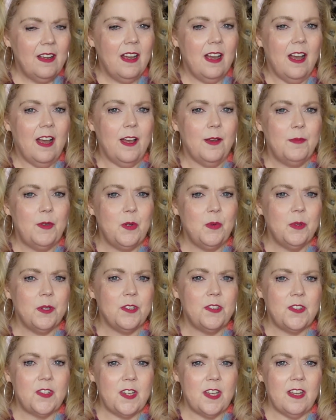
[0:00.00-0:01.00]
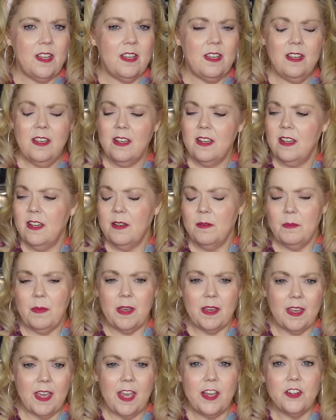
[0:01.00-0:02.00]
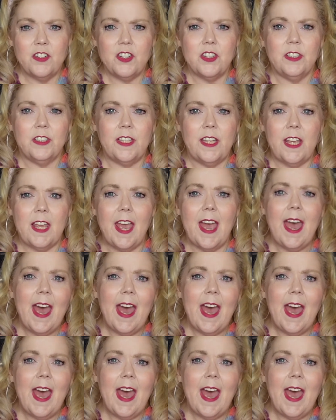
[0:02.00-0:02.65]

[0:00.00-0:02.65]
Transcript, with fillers: Um, you will see me occasionally